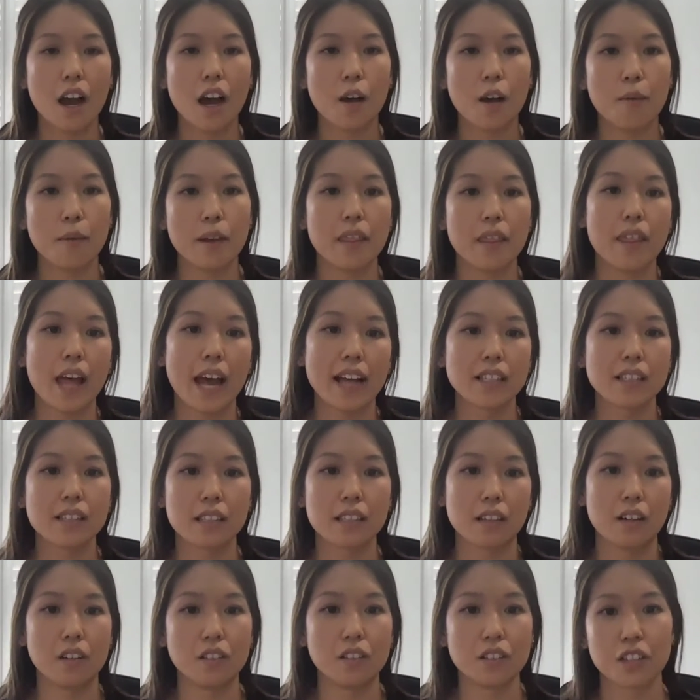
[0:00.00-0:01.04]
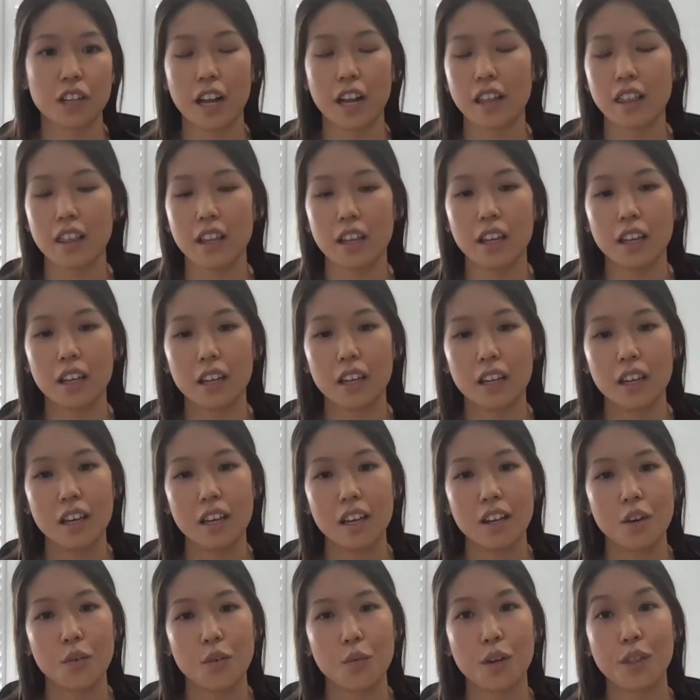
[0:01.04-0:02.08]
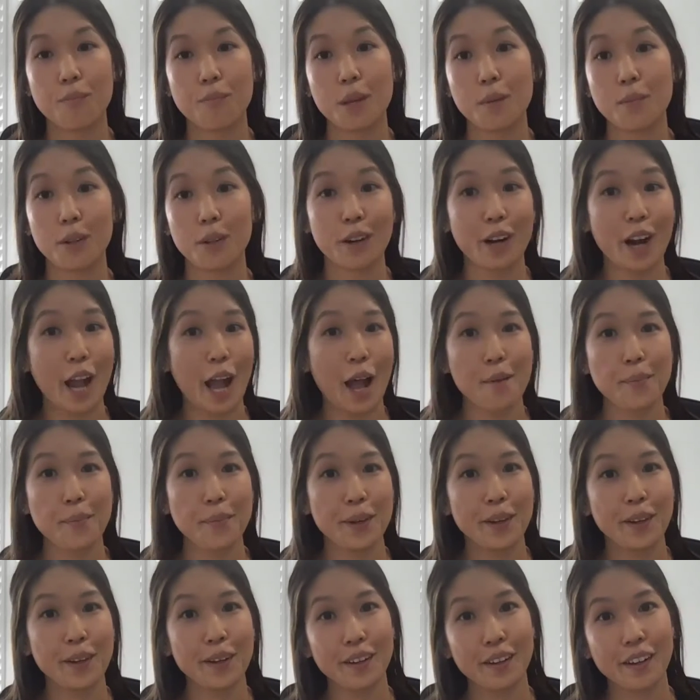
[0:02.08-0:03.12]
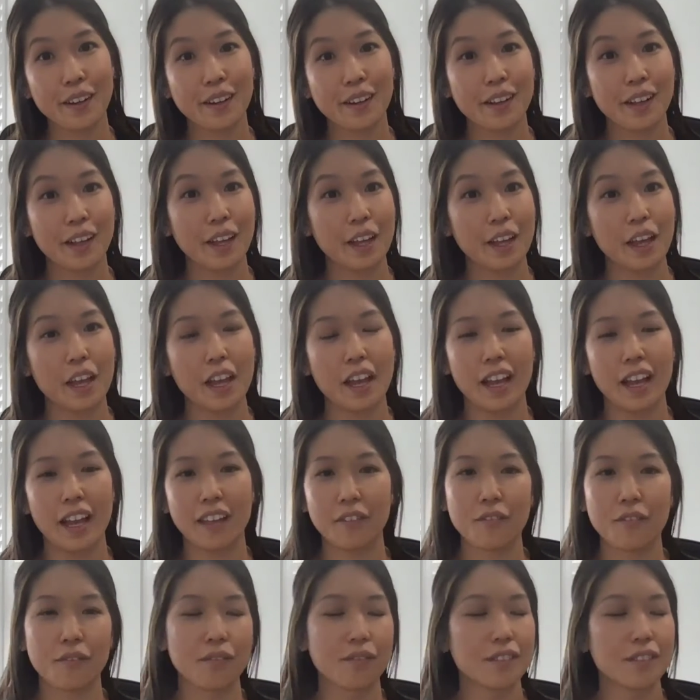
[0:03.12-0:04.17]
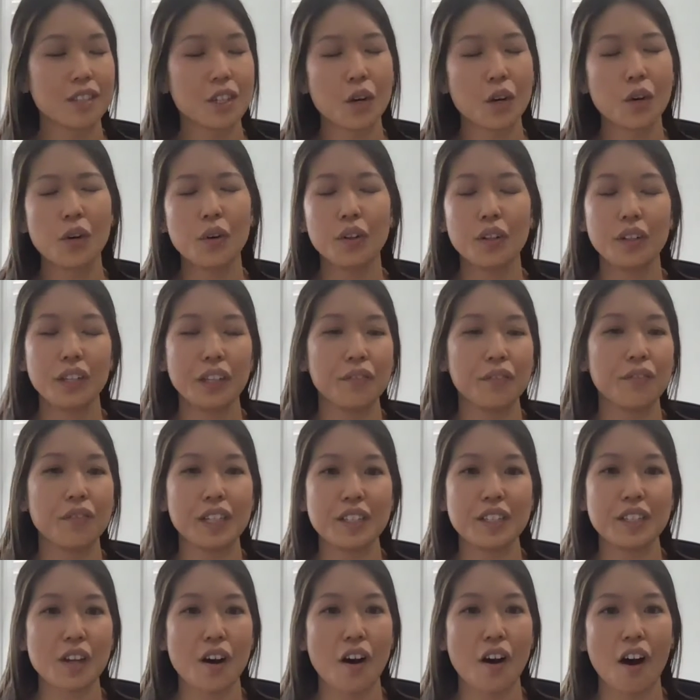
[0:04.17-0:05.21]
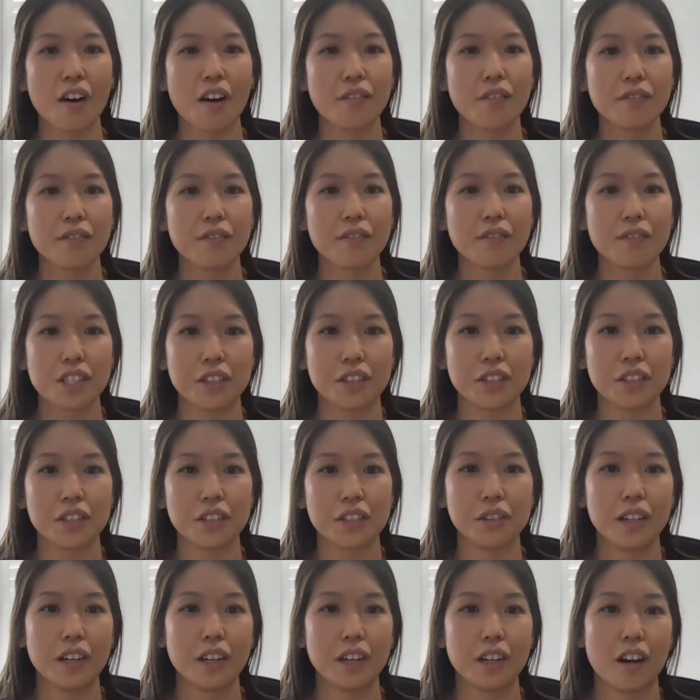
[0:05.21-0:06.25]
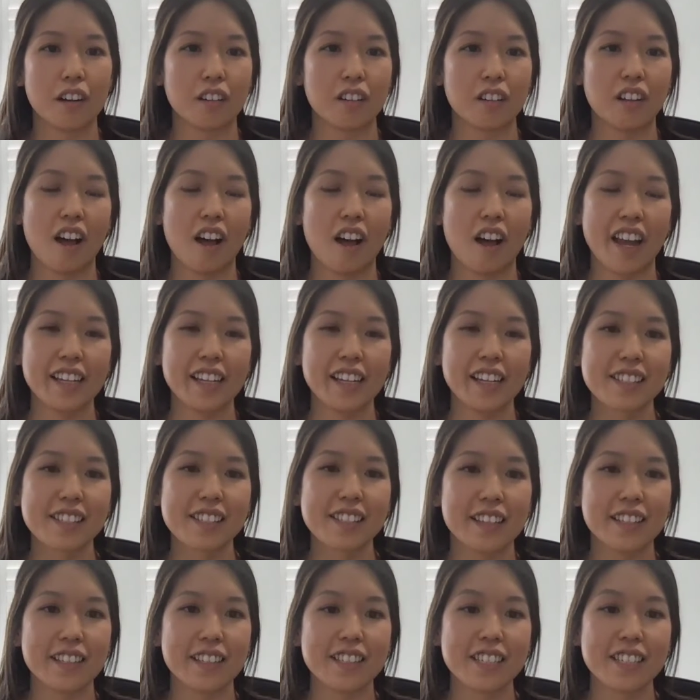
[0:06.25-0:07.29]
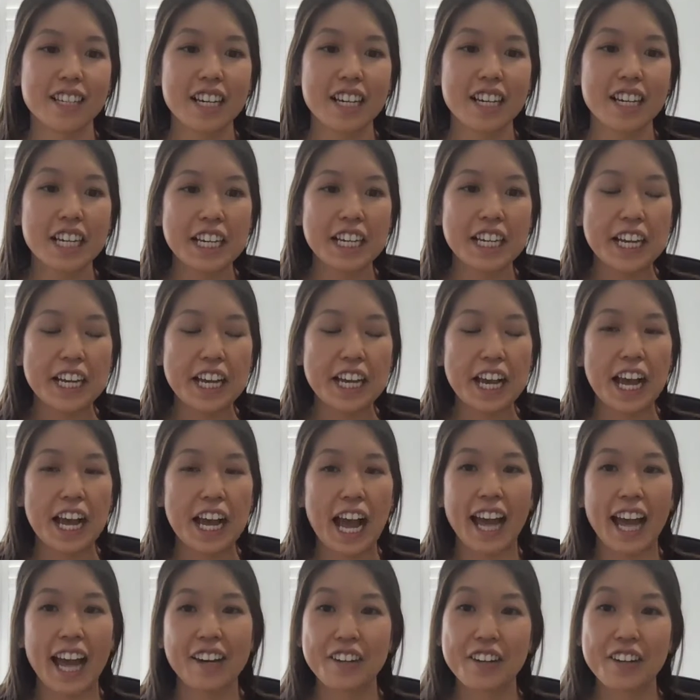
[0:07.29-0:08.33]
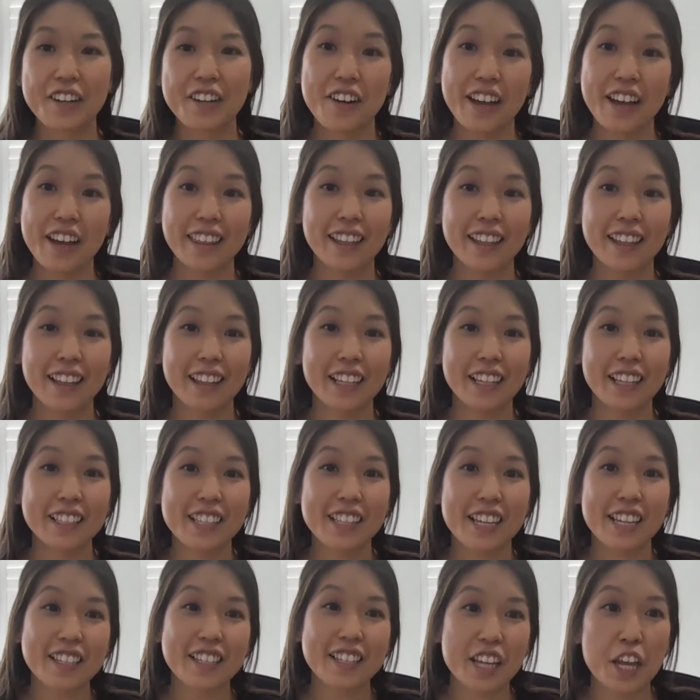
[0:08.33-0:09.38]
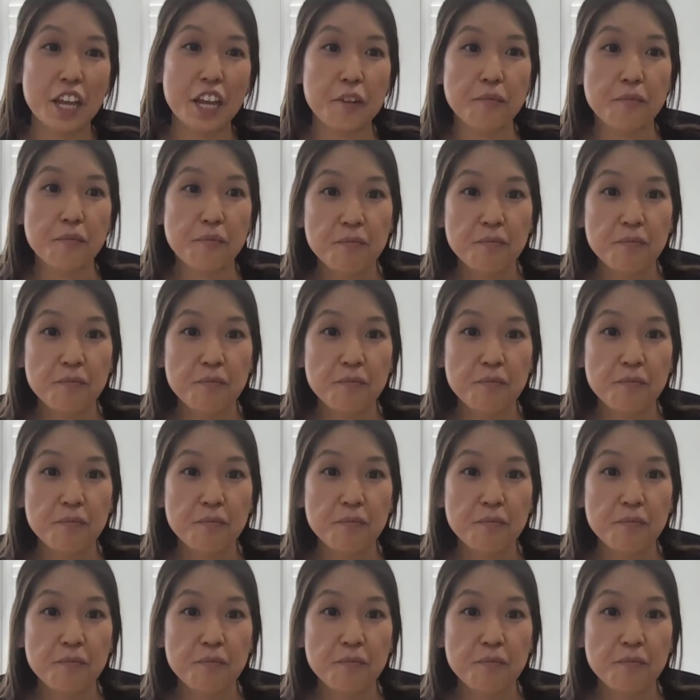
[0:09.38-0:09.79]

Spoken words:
And that's the culture. And I think when people are happy, it totally feeds off to our clients. And I don't know, I think they'd say the same.